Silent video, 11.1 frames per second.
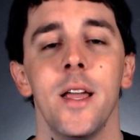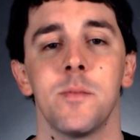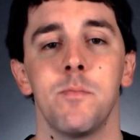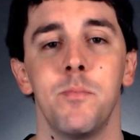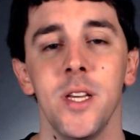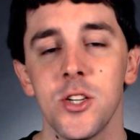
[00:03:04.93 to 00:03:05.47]
is
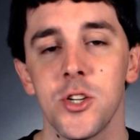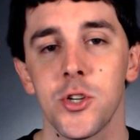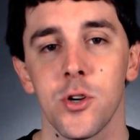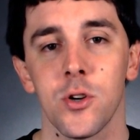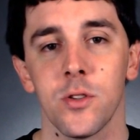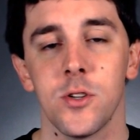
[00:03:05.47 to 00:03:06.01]
be
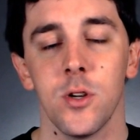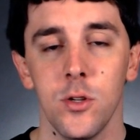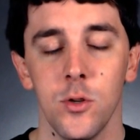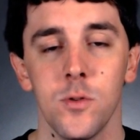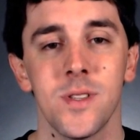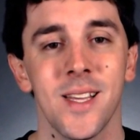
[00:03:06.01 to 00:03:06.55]
sure that you
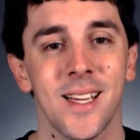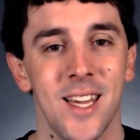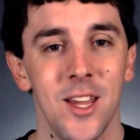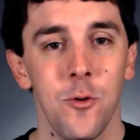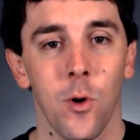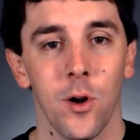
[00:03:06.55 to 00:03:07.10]
use the
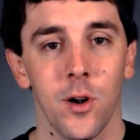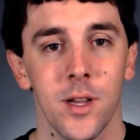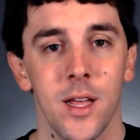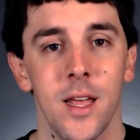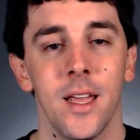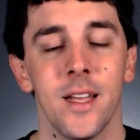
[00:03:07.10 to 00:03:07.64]
keyword
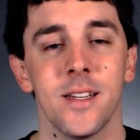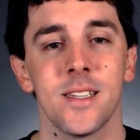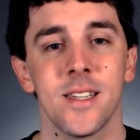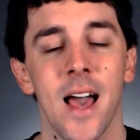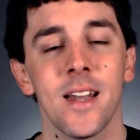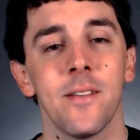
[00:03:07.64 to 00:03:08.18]

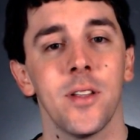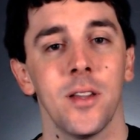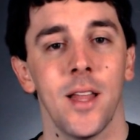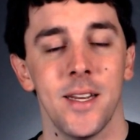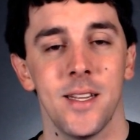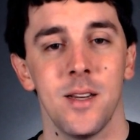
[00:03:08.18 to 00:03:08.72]
inside of the
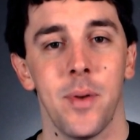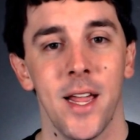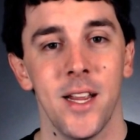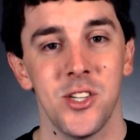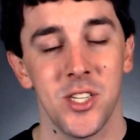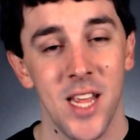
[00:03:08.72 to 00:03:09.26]
landing
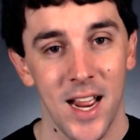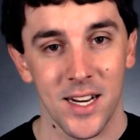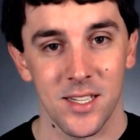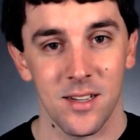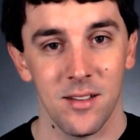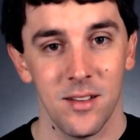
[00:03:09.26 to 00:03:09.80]
page
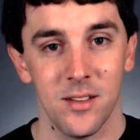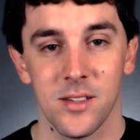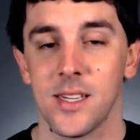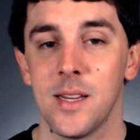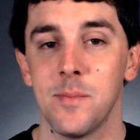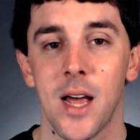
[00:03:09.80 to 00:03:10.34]
text.
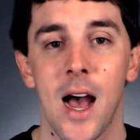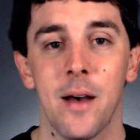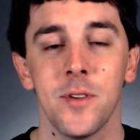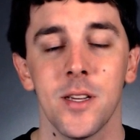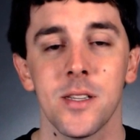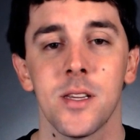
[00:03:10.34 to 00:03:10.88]
Seems
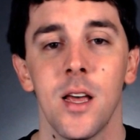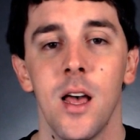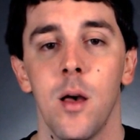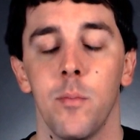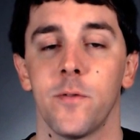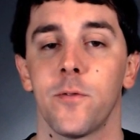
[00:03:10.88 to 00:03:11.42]
obvious,
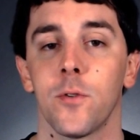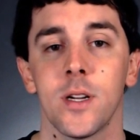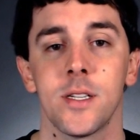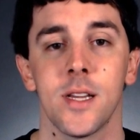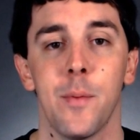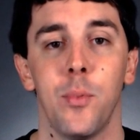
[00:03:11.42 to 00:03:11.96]
but for
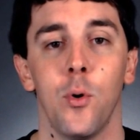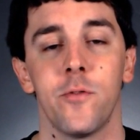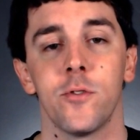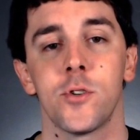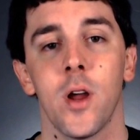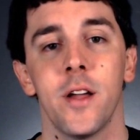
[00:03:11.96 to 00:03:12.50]
example,
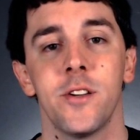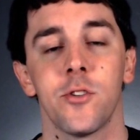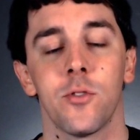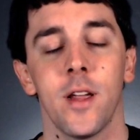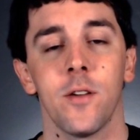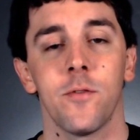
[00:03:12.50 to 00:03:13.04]
if you're trying
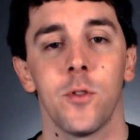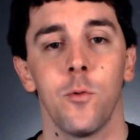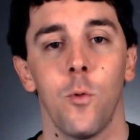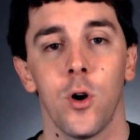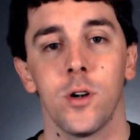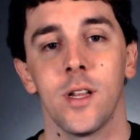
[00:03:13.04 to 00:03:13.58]
to rank for the
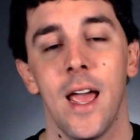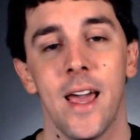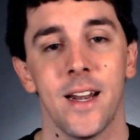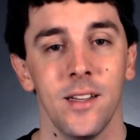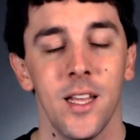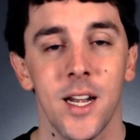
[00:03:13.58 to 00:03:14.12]
word
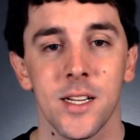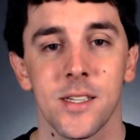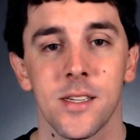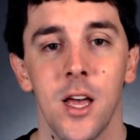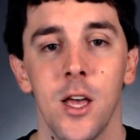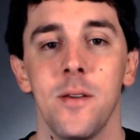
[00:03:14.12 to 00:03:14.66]

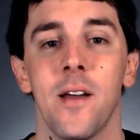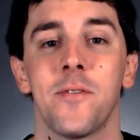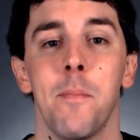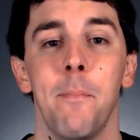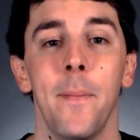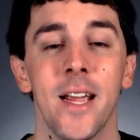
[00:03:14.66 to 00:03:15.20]
analytics, you have
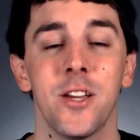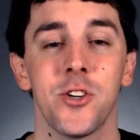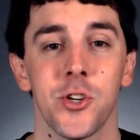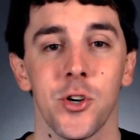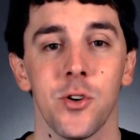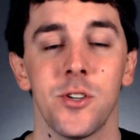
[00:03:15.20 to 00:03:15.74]
to make
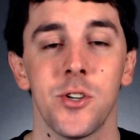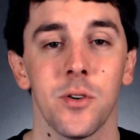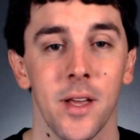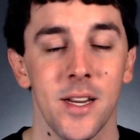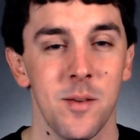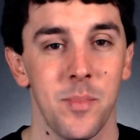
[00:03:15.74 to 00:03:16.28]
sure that your
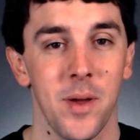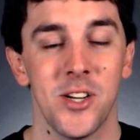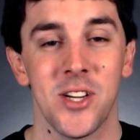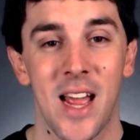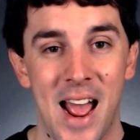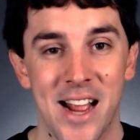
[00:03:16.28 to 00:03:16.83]
landing
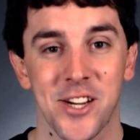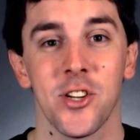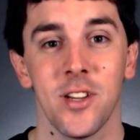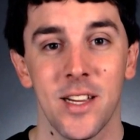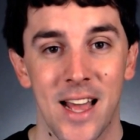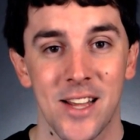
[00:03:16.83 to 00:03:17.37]
page
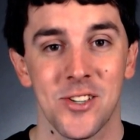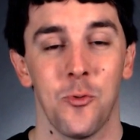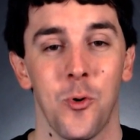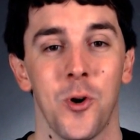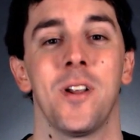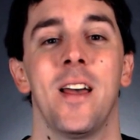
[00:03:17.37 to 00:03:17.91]
actually has the
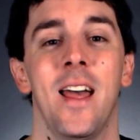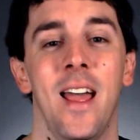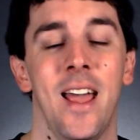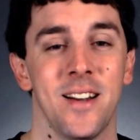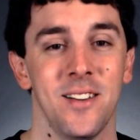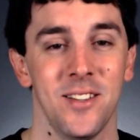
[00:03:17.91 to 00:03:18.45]
word
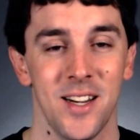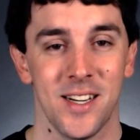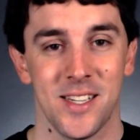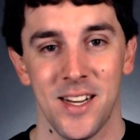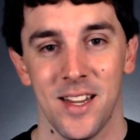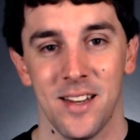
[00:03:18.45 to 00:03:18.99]

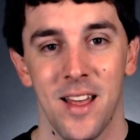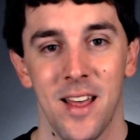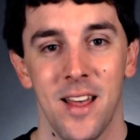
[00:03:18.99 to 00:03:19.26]
analytics in it.